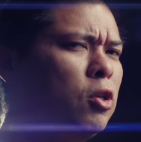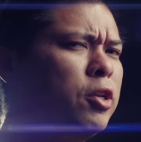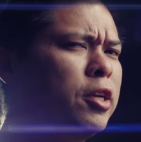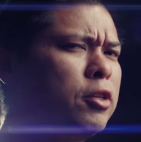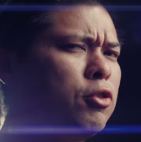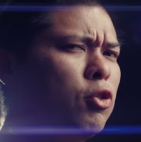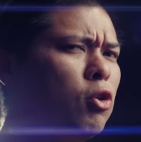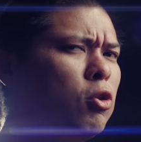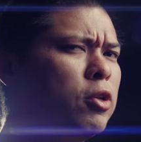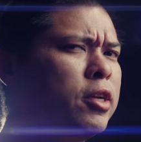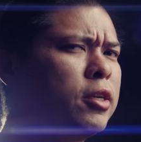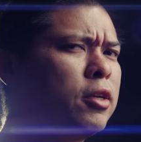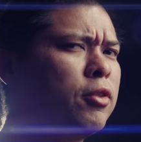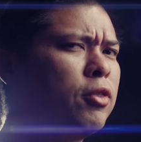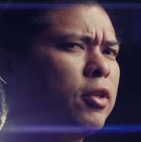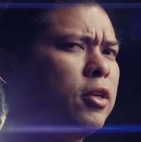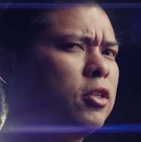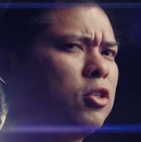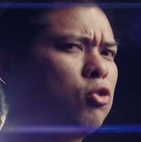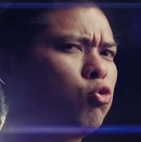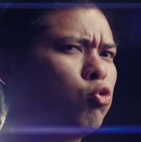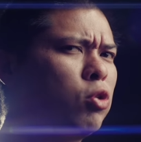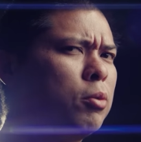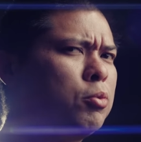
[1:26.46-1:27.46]
Click the link in the
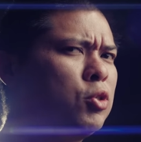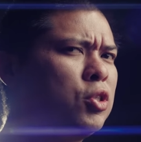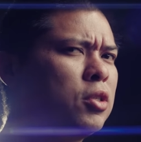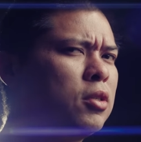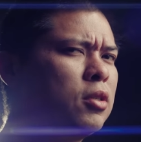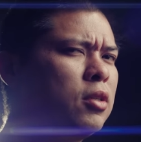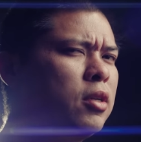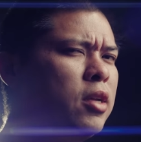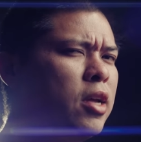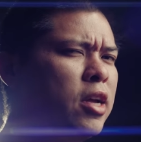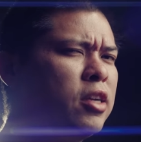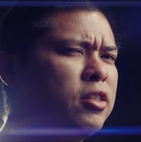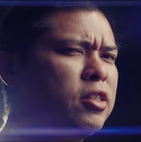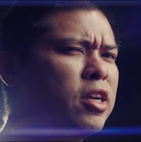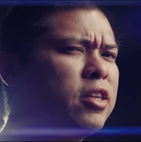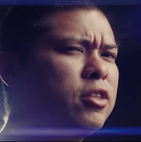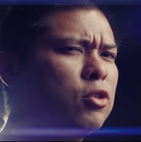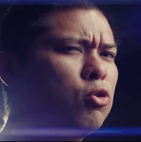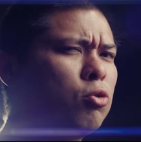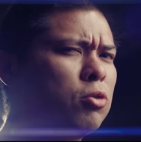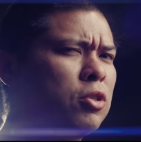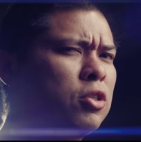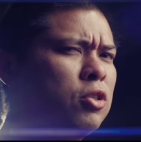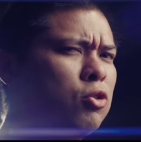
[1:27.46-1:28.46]
description and get
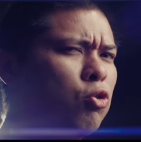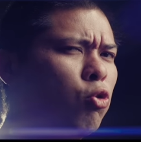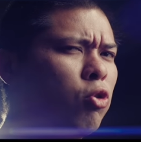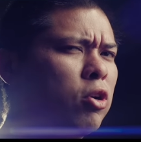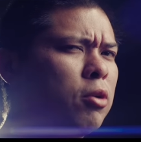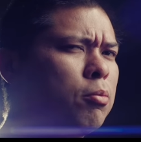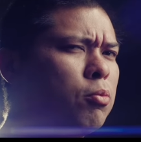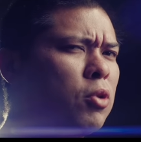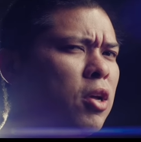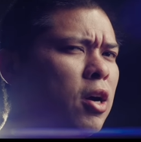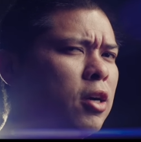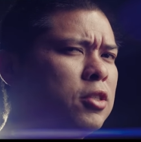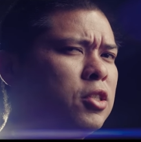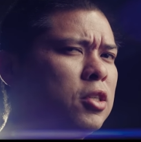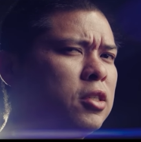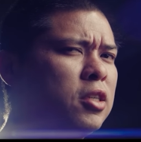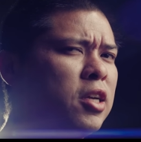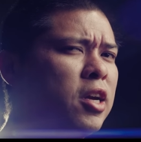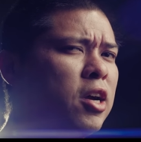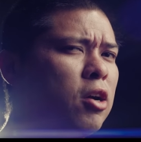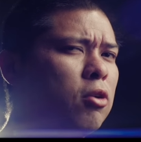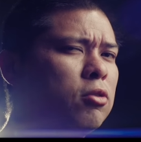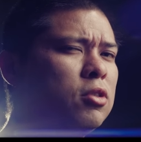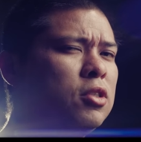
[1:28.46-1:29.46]
your Storyblocks
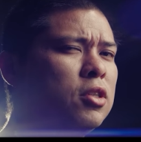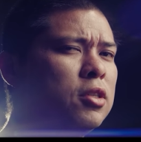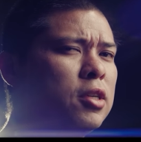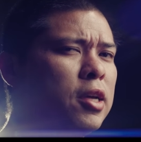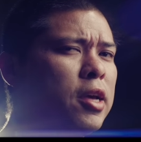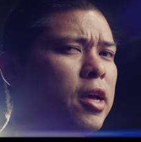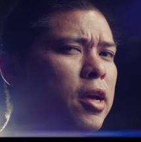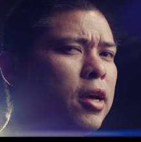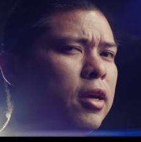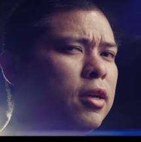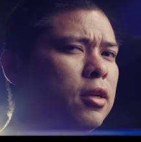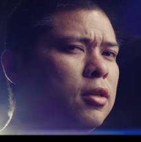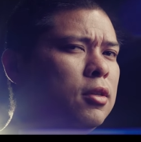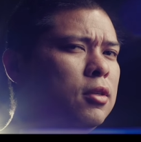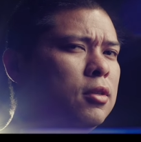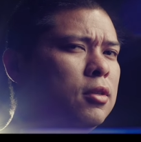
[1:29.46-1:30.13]
account today.